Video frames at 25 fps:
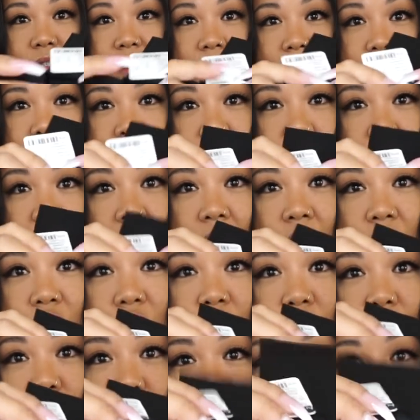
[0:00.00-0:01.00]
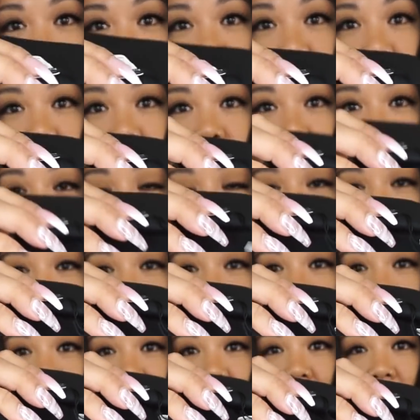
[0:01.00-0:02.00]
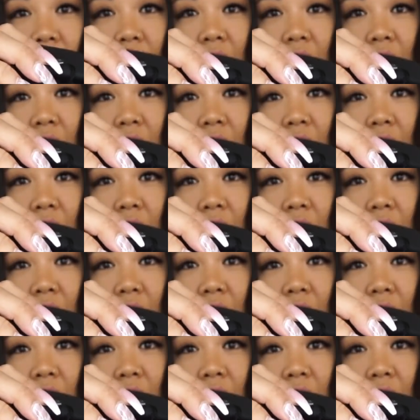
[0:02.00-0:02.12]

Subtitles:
didn't actually do that,